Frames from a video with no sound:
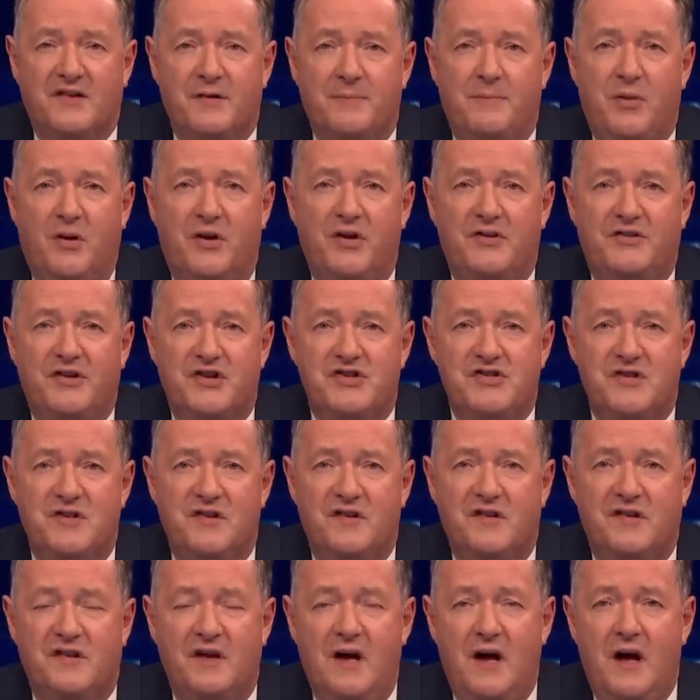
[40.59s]
the
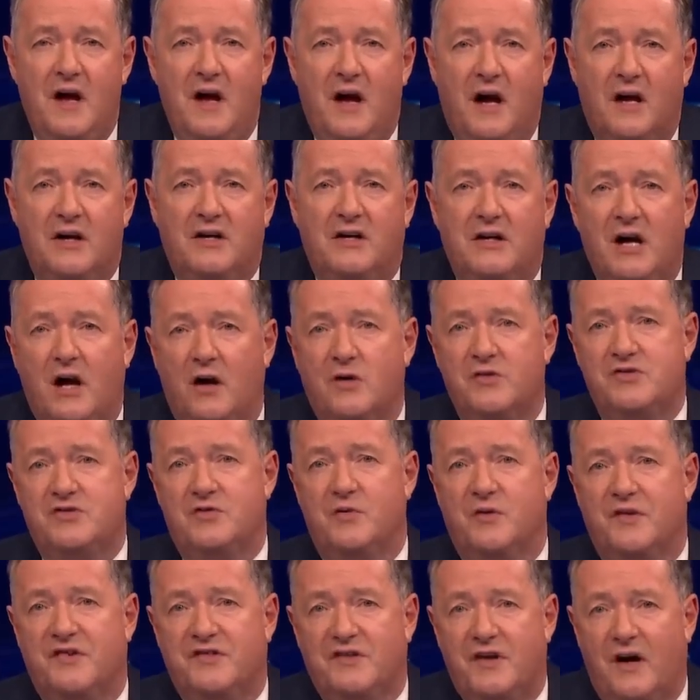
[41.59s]
politicians and
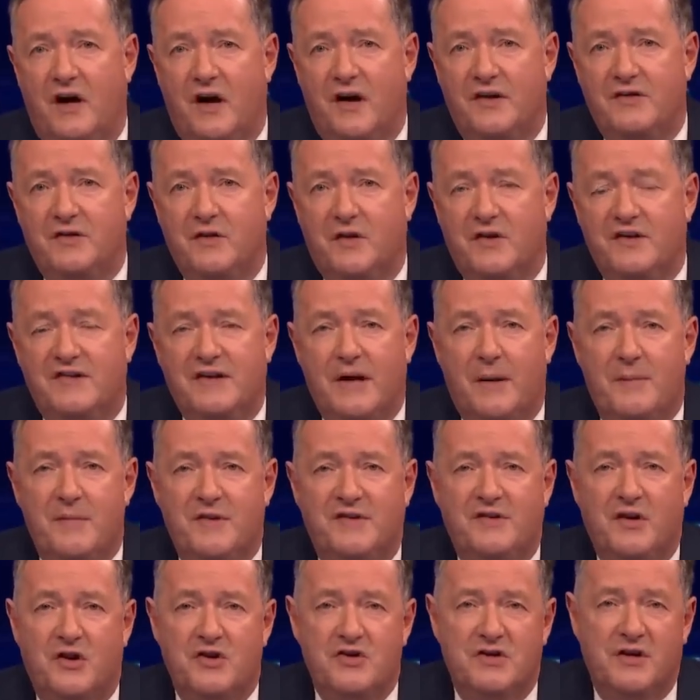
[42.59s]
cultural stars who could set the
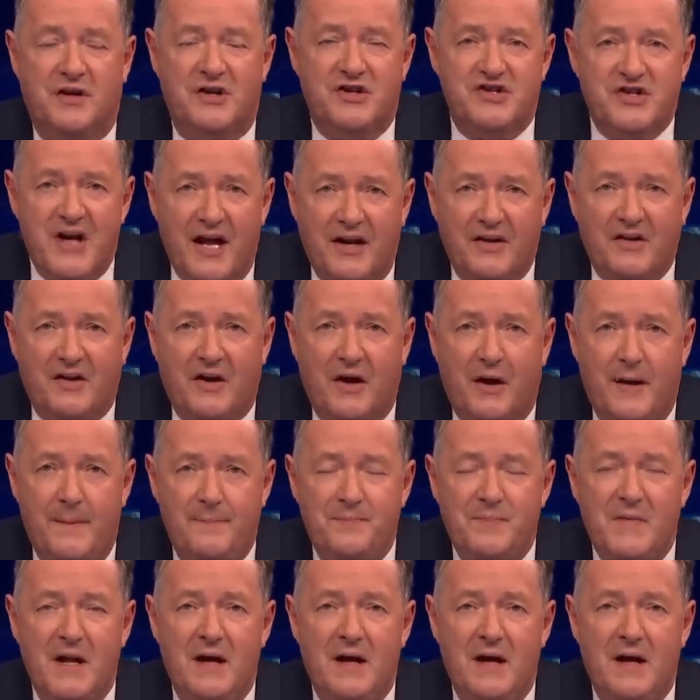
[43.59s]
social agenda,